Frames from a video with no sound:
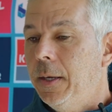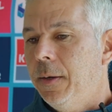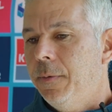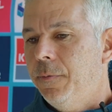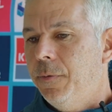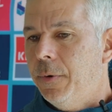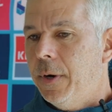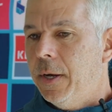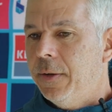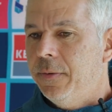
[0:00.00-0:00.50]

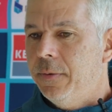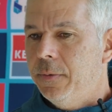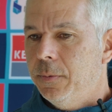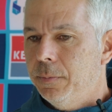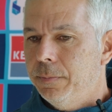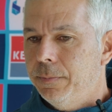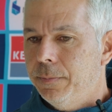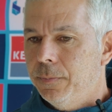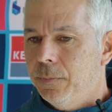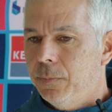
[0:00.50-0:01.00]
for us,
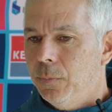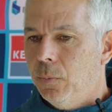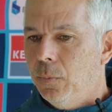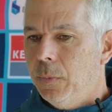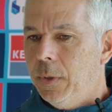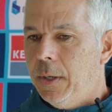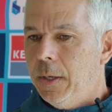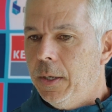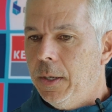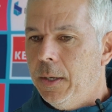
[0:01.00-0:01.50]

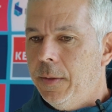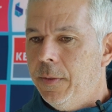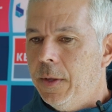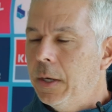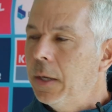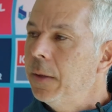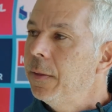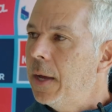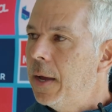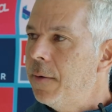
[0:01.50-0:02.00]

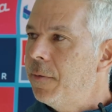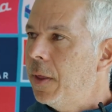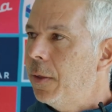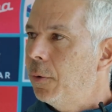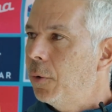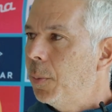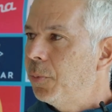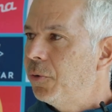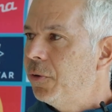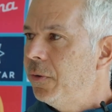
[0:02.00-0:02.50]
they have
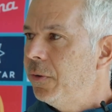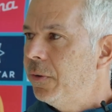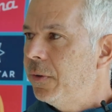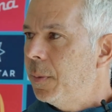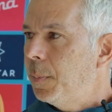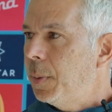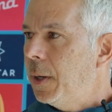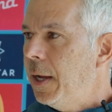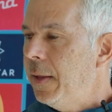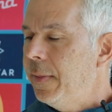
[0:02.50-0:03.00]
other options
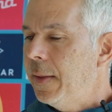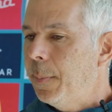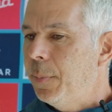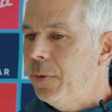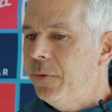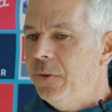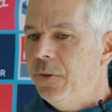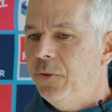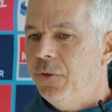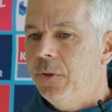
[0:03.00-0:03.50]
to play in that
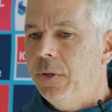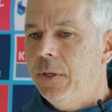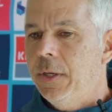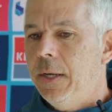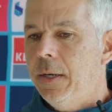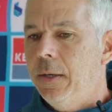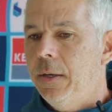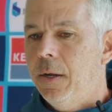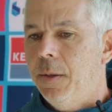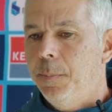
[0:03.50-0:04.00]
position,
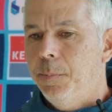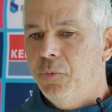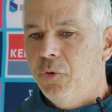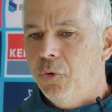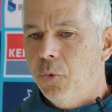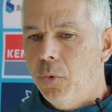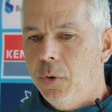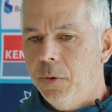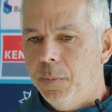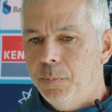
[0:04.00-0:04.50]
and I'm
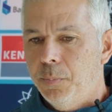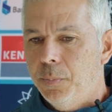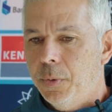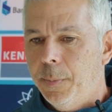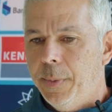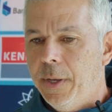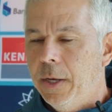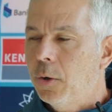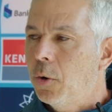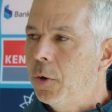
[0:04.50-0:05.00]
sure
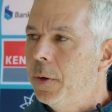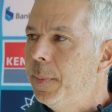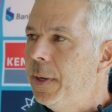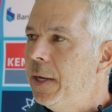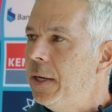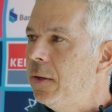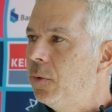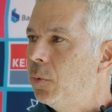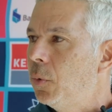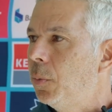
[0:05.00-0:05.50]
probably
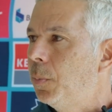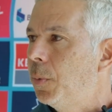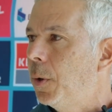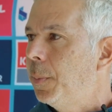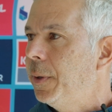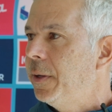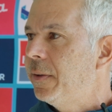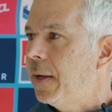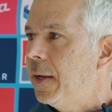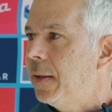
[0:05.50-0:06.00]
Economides will
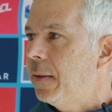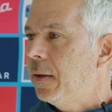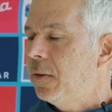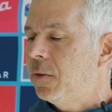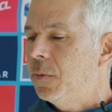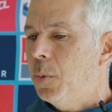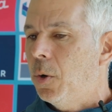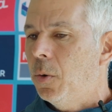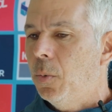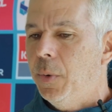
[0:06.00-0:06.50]
probably take that
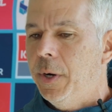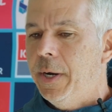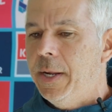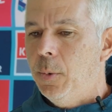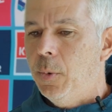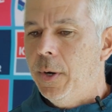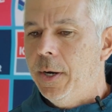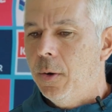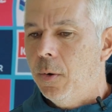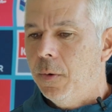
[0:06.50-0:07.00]
spot when he
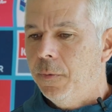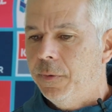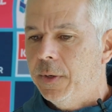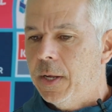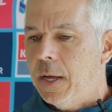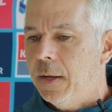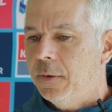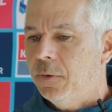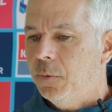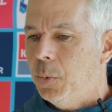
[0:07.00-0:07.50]
went off
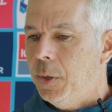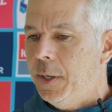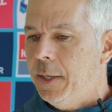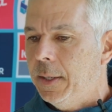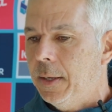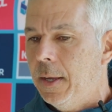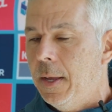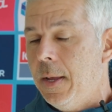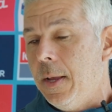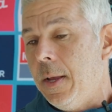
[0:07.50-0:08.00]
last week.
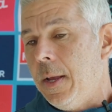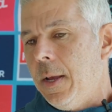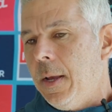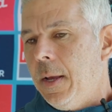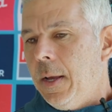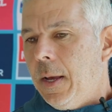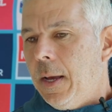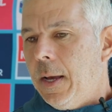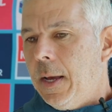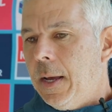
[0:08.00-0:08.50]

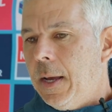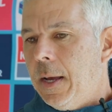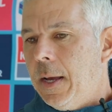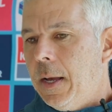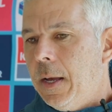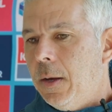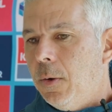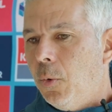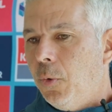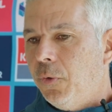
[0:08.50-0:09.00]

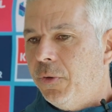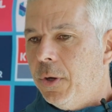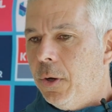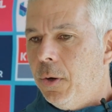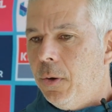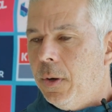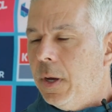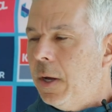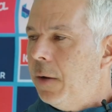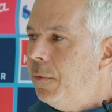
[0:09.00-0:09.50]

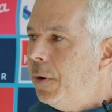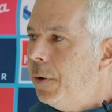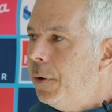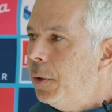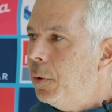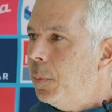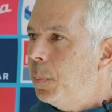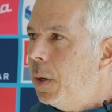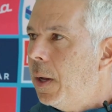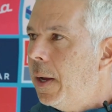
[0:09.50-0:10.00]
Also a very
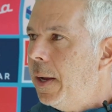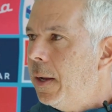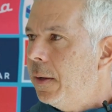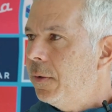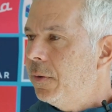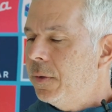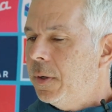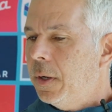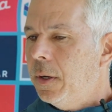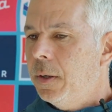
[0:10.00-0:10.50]
good player,
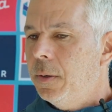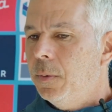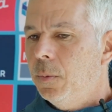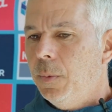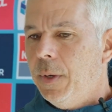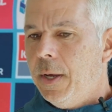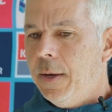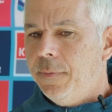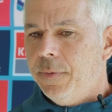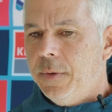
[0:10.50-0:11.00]
so
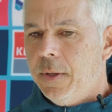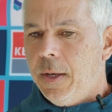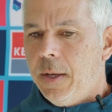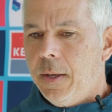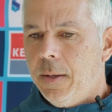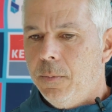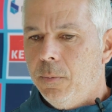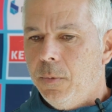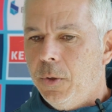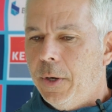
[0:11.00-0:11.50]
we've
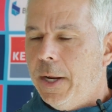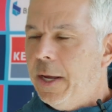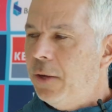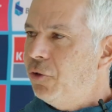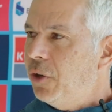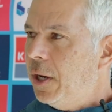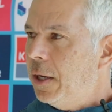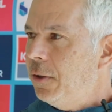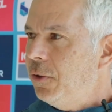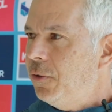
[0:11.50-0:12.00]
got our
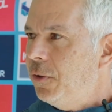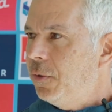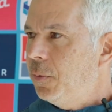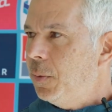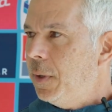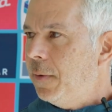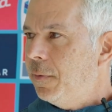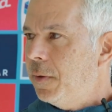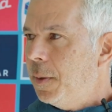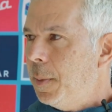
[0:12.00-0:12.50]
challenges
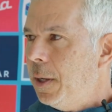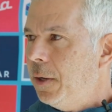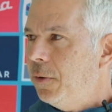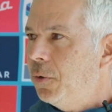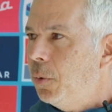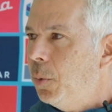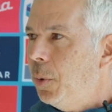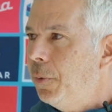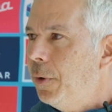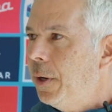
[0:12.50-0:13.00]
we have to make
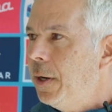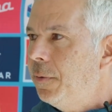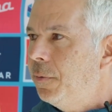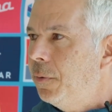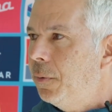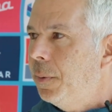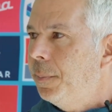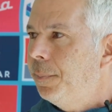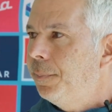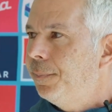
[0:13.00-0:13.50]
sure we're ready
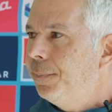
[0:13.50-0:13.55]
for.